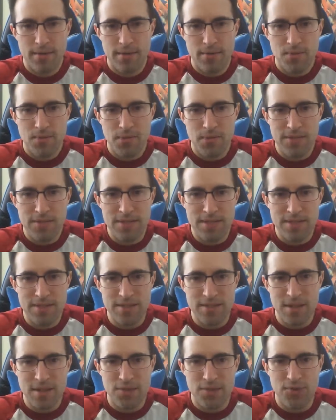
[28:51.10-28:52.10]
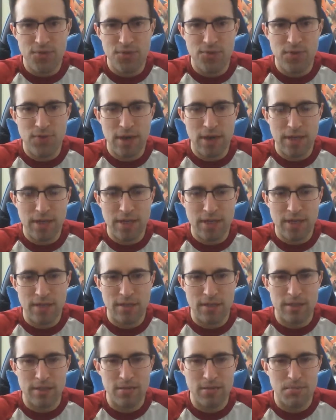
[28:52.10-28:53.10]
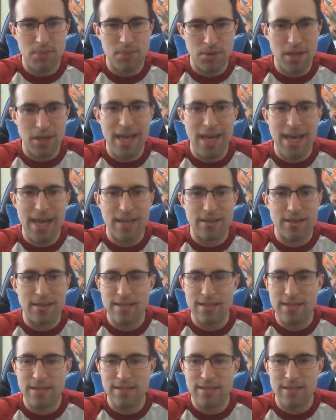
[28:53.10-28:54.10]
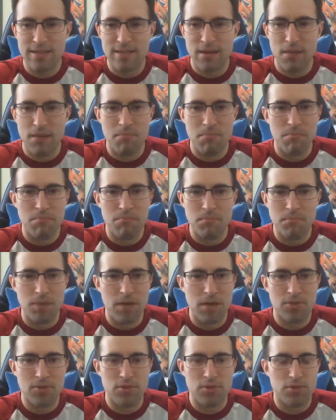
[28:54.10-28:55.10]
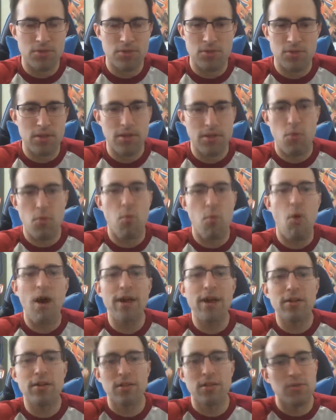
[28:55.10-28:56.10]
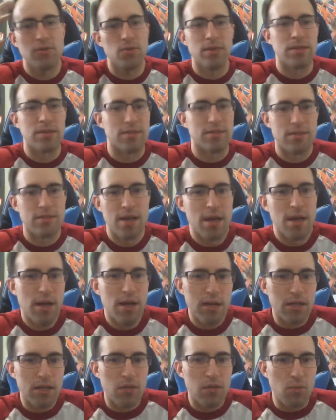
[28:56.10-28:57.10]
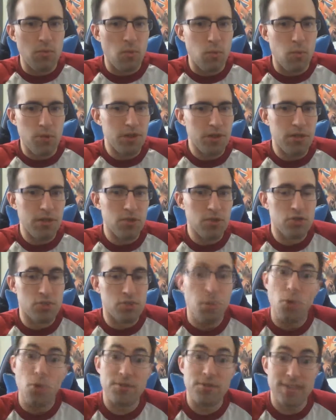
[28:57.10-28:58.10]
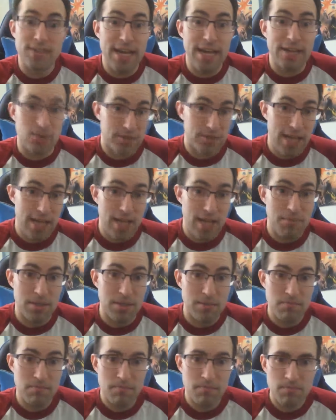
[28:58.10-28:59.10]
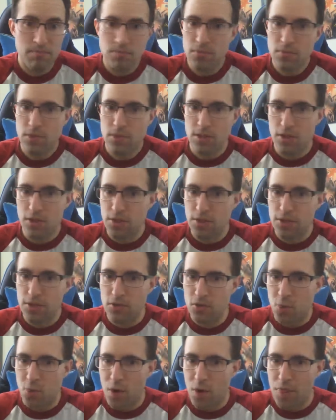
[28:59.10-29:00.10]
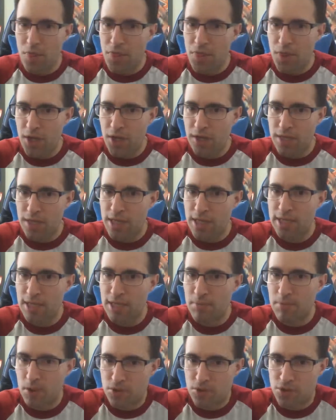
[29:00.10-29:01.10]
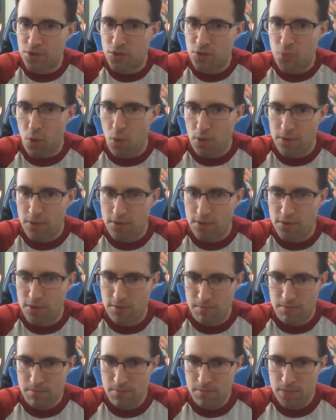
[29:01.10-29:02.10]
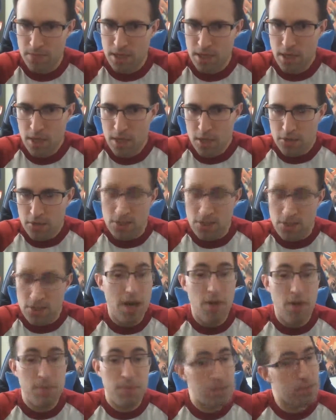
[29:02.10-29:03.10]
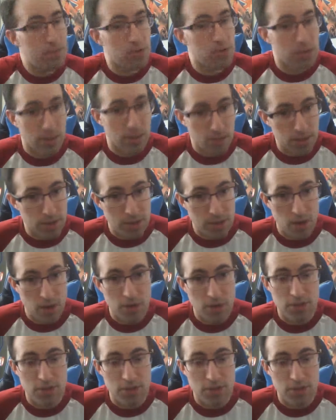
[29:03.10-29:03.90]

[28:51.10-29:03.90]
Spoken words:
this isn't a fucking play. This isn't like, why are you doing this? You're sports entertainment. You know that there's one thing in that name called sports. Do you know how people generally call a